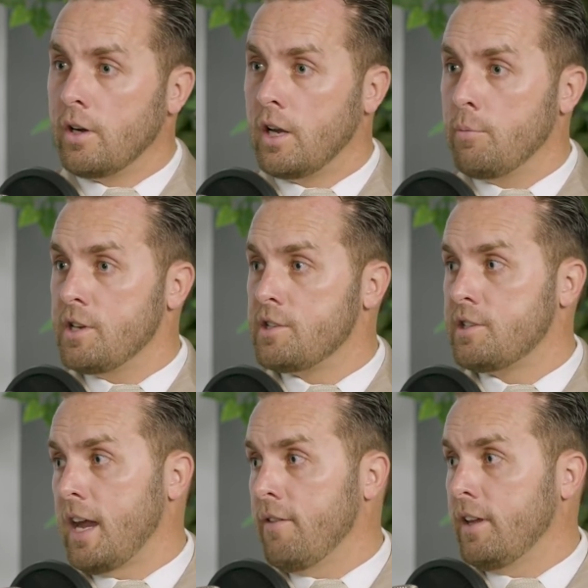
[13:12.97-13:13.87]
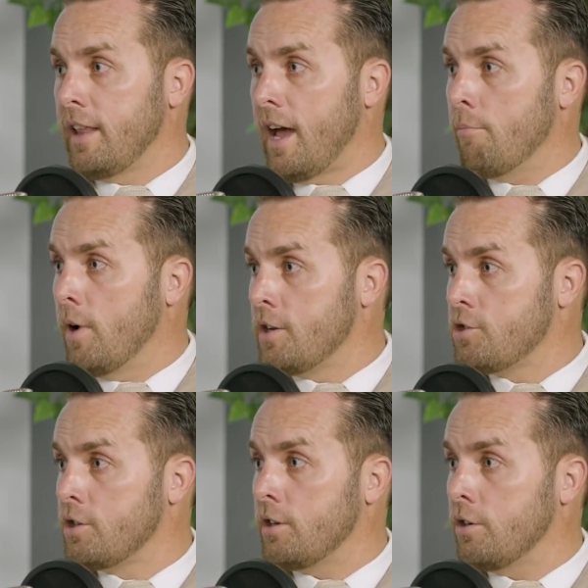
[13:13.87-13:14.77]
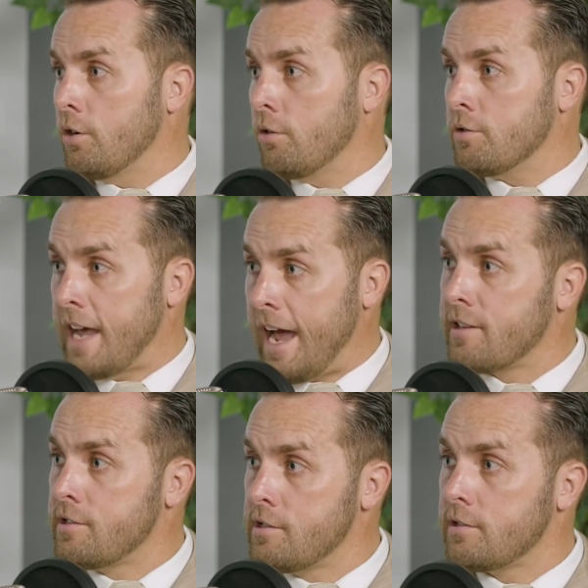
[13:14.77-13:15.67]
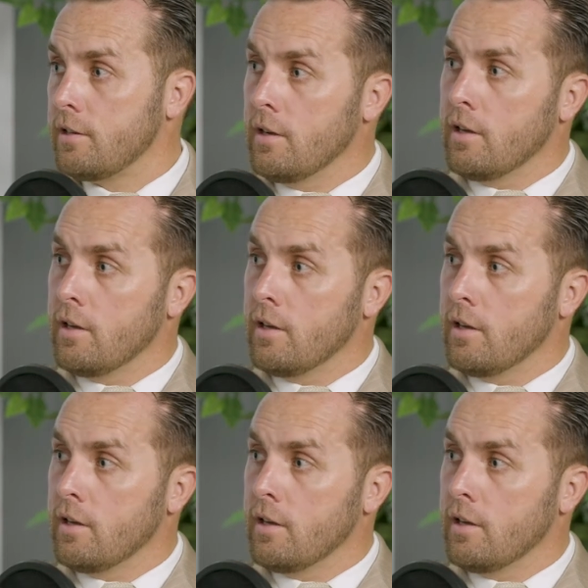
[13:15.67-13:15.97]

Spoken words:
going to be saving that much in your taxes,